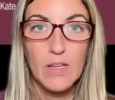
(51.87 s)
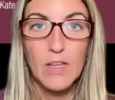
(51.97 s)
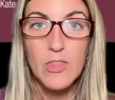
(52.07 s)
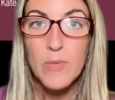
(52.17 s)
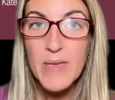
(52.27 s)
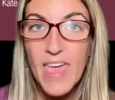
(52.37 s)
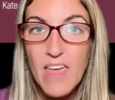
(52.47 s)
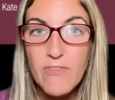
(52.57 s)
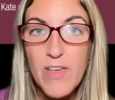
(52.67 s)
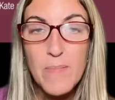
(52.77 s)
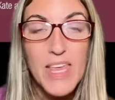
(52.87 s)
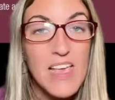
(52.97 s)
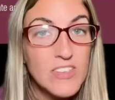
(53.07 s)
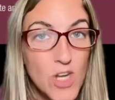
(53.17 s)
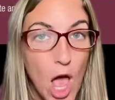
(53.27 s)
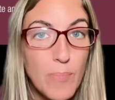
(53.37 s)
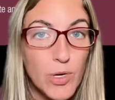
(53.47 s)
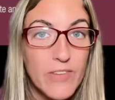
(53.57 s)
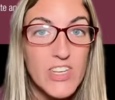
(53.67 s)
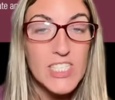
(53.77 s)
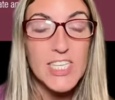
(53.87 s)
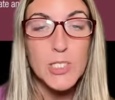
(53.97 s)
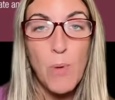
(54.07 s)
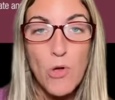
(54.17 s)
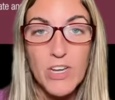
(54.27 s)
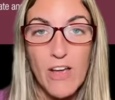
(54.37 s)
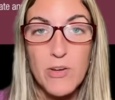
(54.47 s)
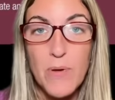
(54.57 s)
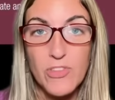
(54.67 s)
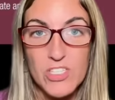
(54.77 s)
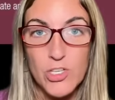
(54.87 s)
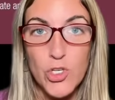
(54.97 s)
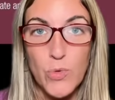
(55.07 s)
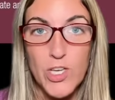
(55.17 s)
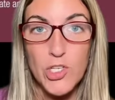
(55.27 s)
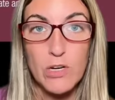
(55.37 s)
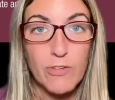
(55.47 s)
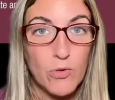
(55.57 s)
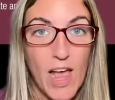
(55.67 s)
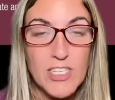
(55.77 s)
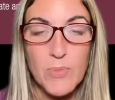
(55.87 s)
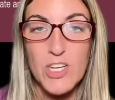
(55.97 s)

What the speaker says: The McCann family has not previously spoken out about the situation of harassment